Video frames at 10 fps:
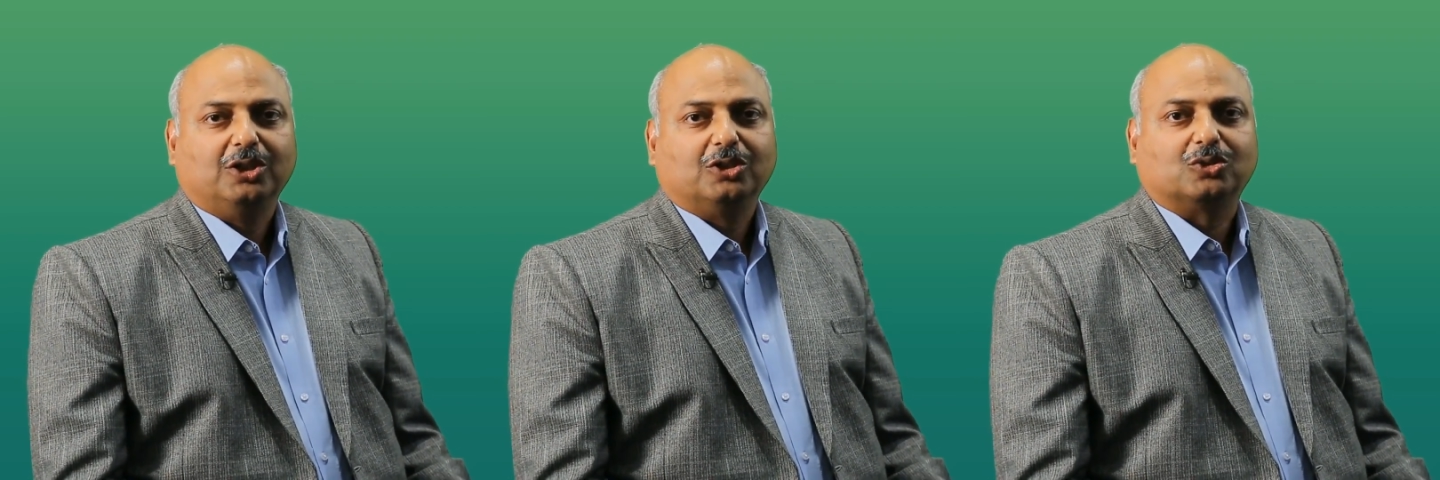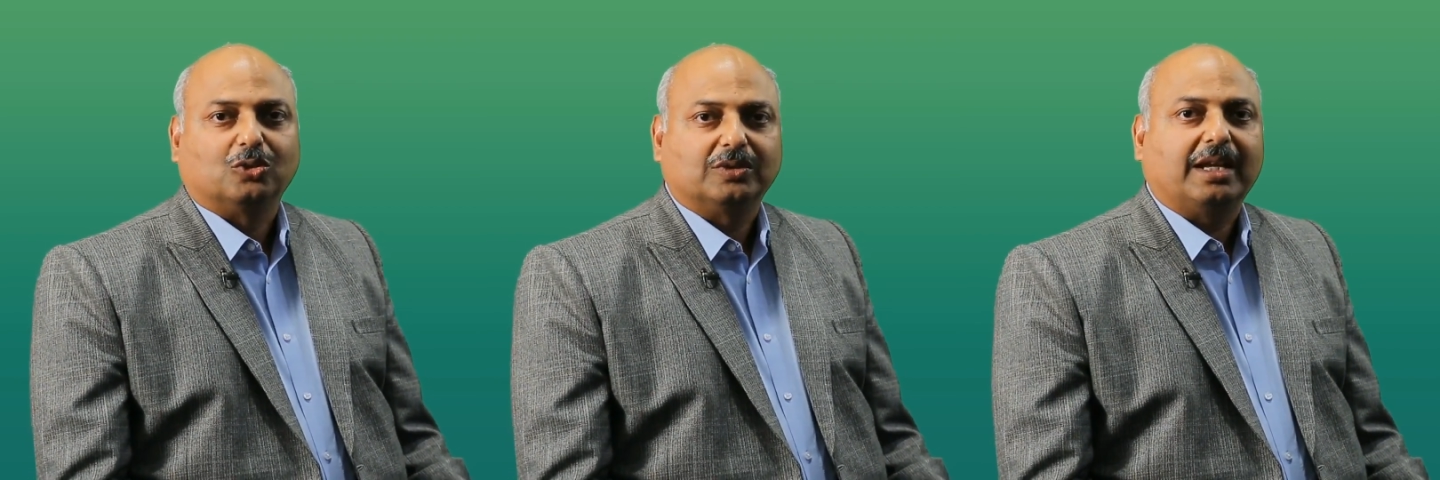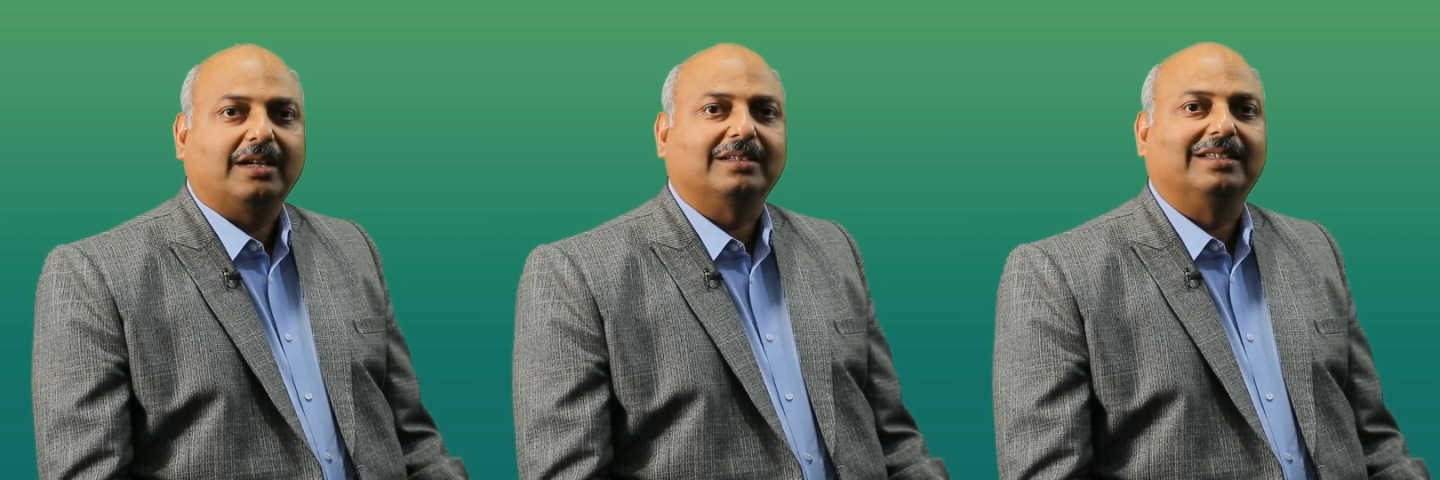so
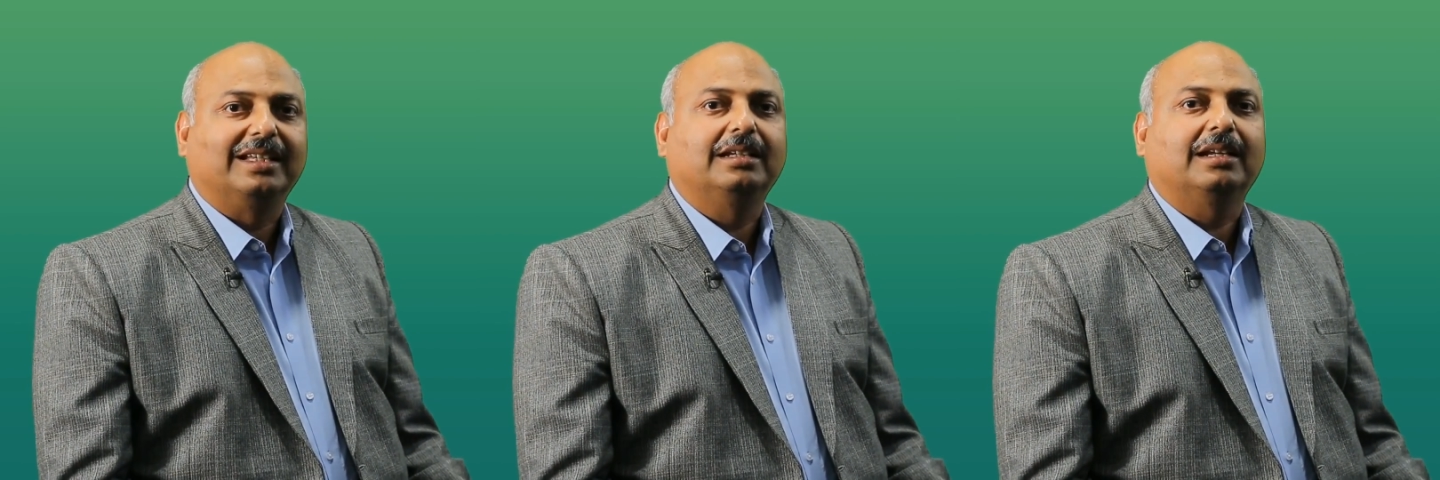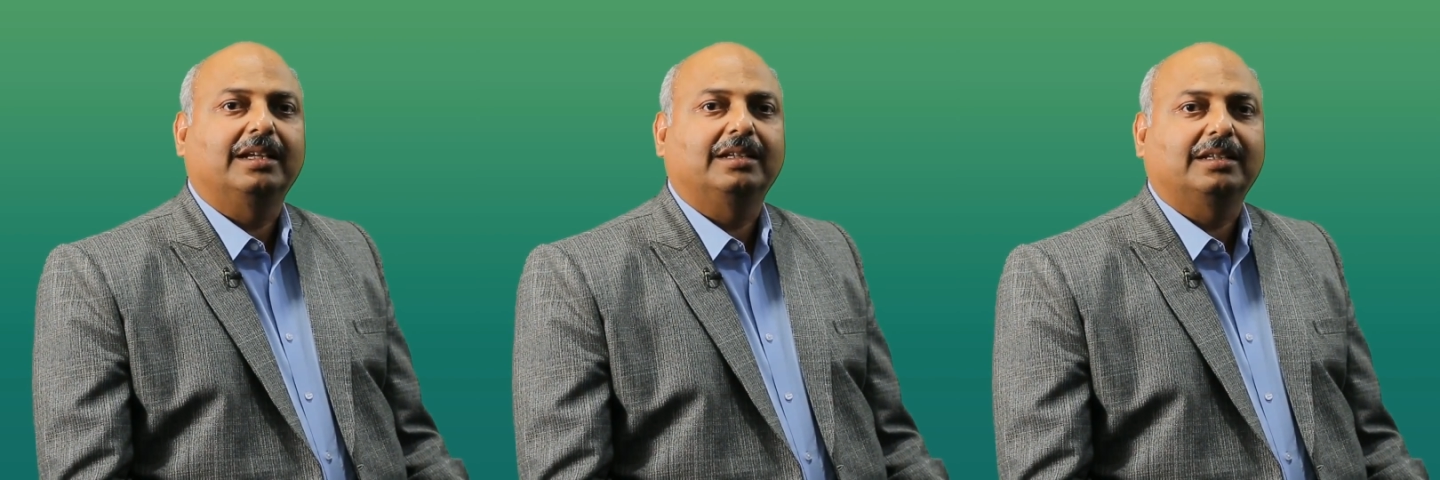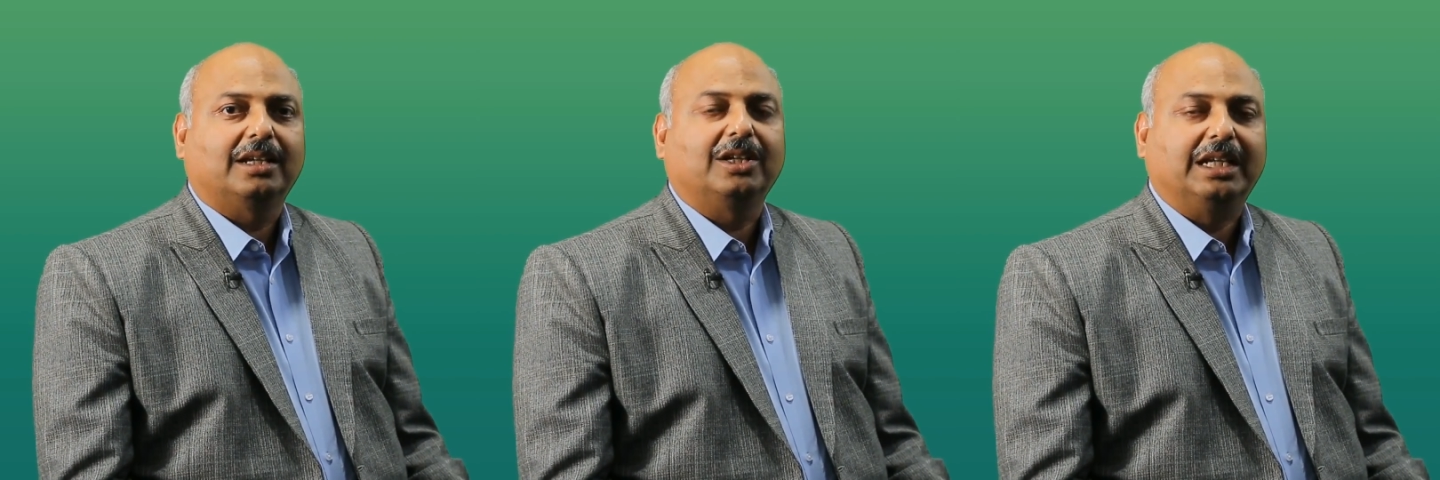that Greenline
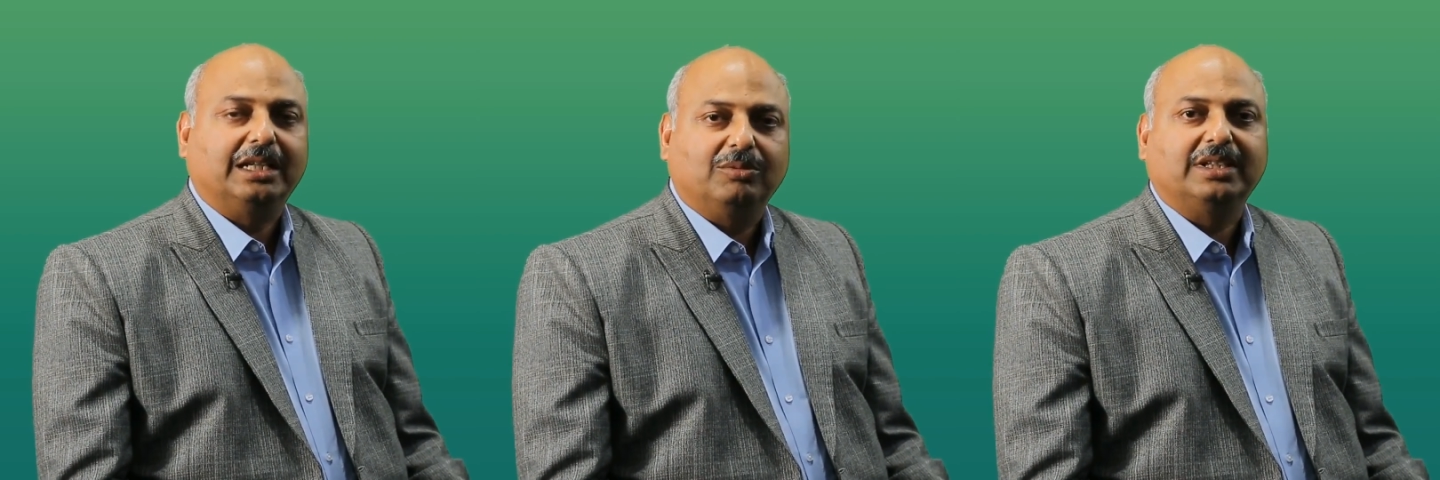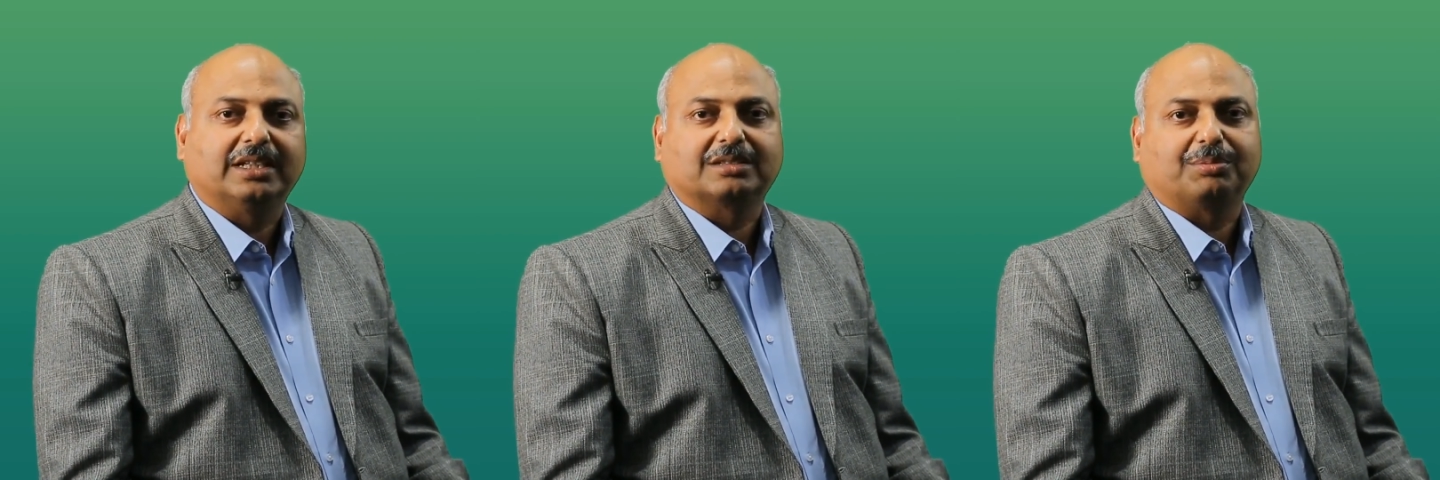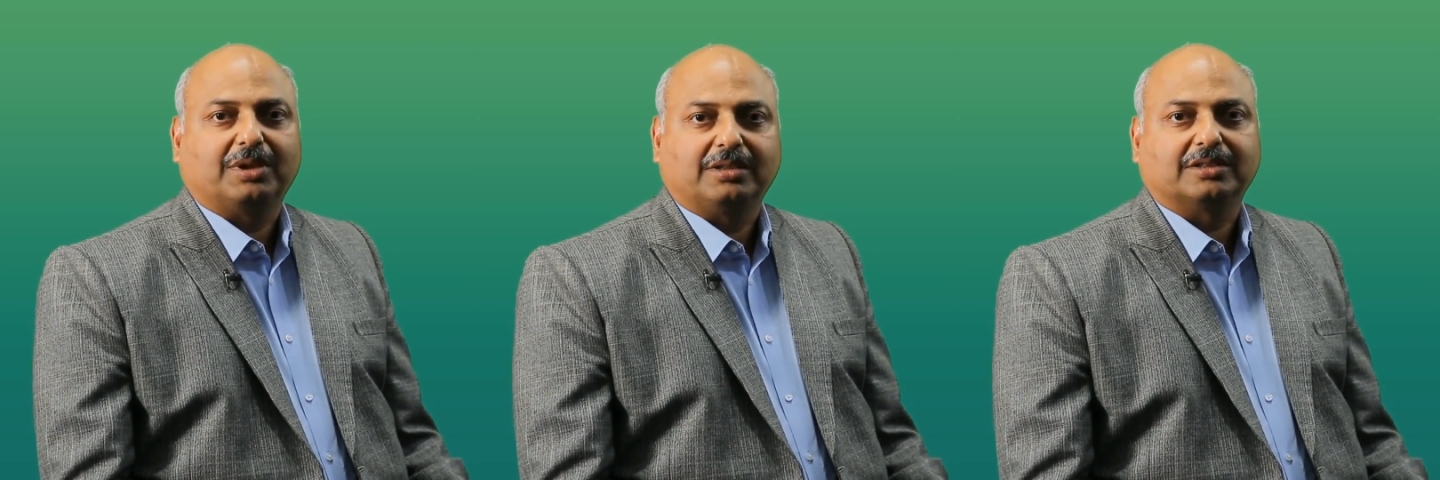can equally expand